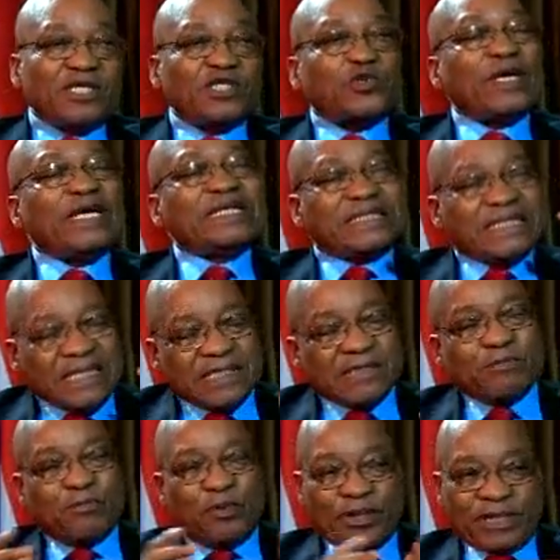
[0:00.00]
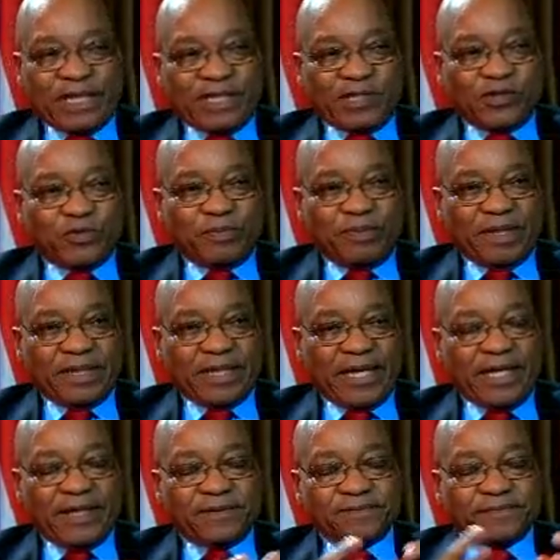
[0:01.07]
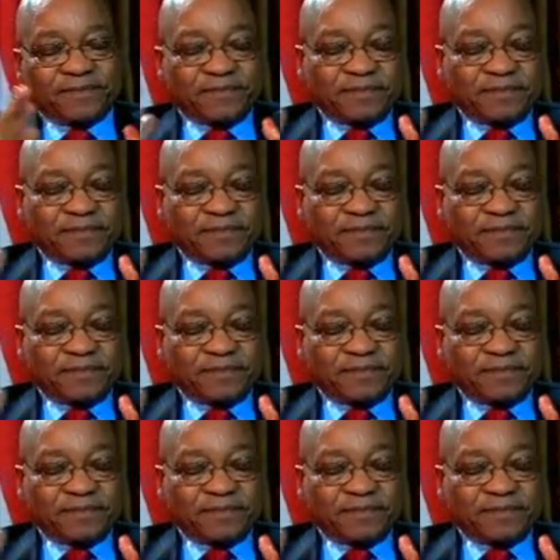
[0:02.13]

So it is important to be there.